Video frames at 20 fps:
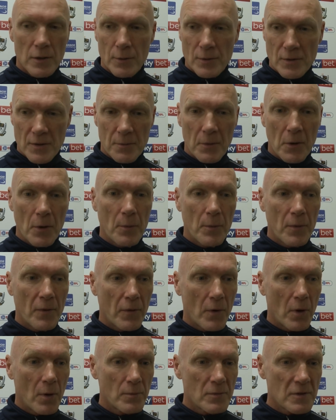There were some good
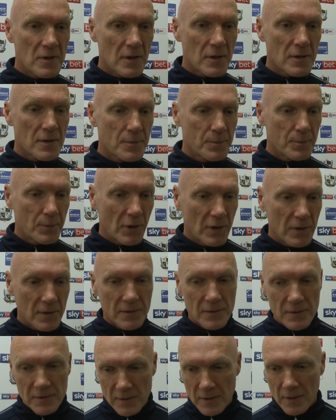performances, but
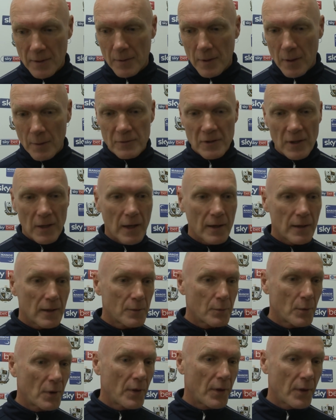I'm
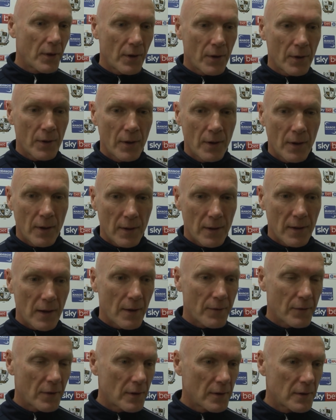delighted with the
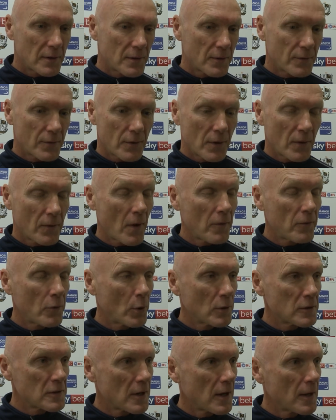effort of
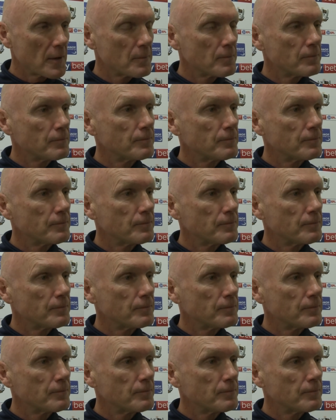everyone tonight.